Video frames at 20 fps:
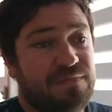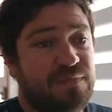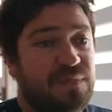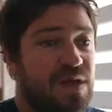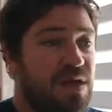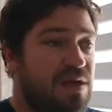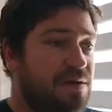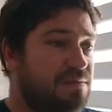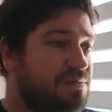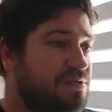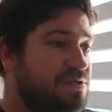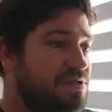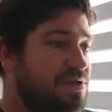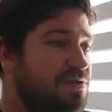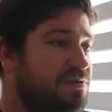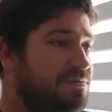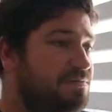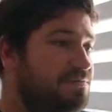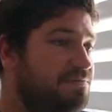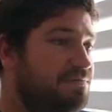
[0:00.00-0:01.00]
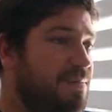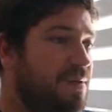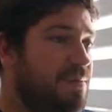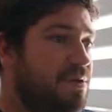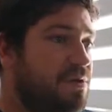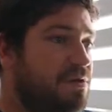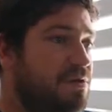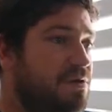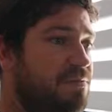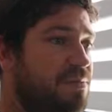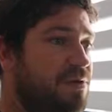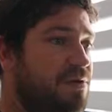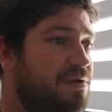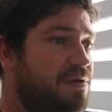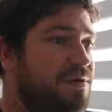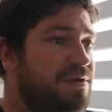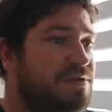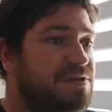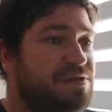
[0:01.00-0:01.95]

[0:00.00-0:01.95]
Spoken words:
yeah, so people can't park there.